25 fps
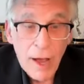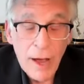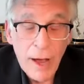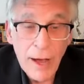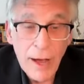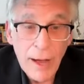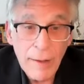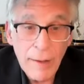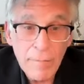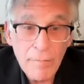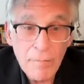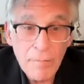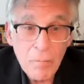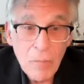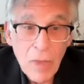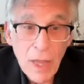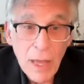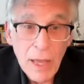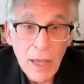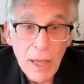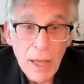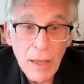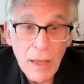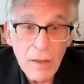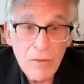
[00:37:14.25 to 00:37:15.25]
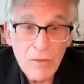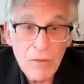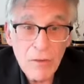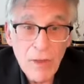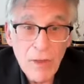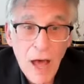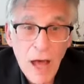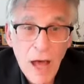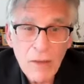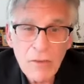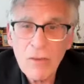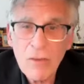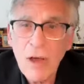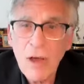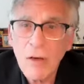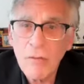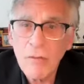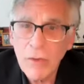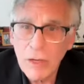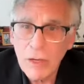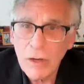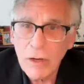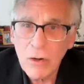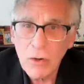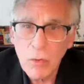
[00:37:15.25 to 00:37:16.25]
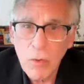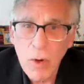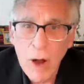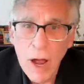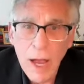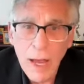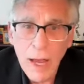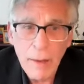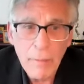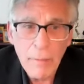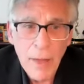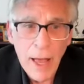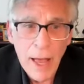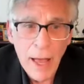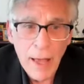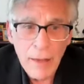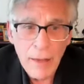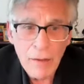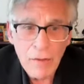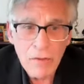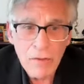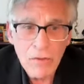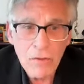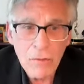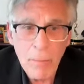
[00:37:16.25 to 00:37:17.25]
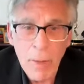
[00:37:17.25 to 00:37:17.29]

um, is not solving a crime as